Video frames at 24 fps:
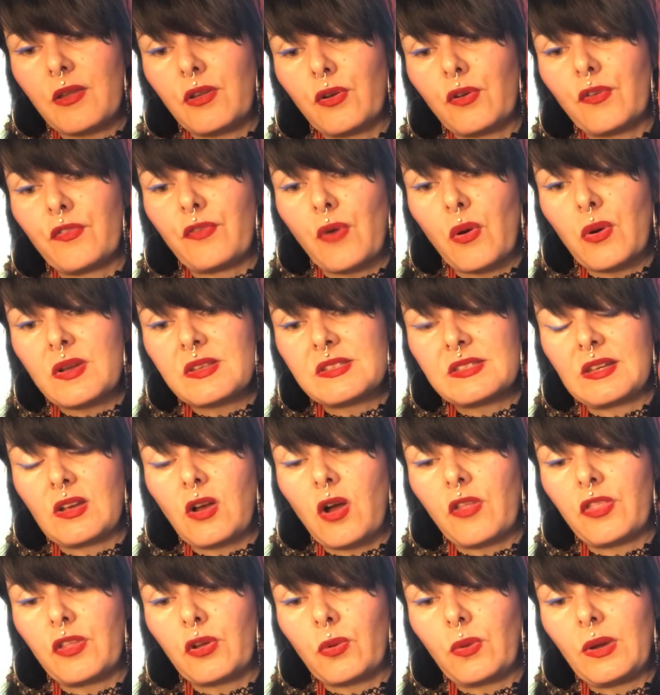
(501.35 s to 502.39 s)
you're focusing
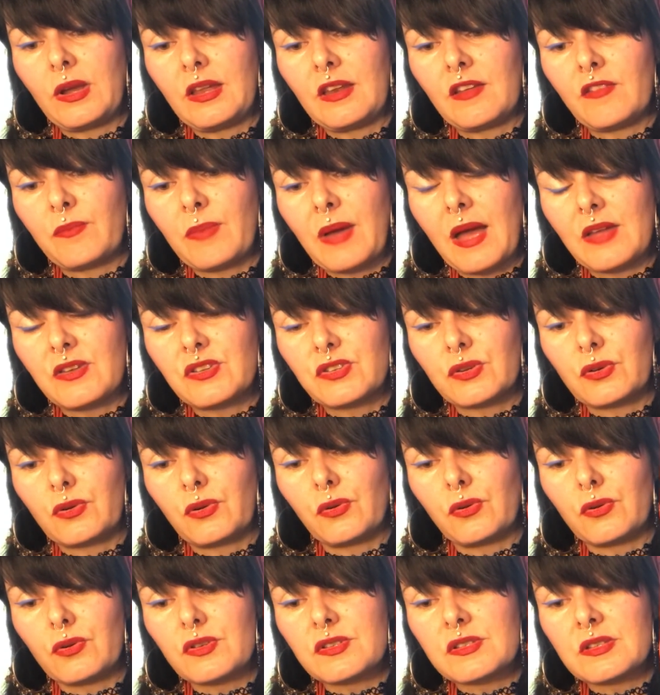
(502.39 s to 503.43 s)
on the Queen of
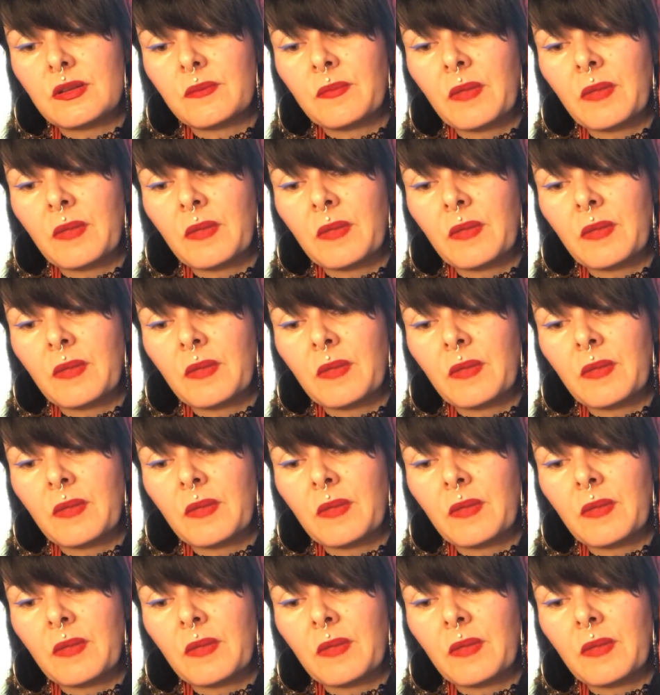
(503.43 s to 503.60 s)
Pentacles.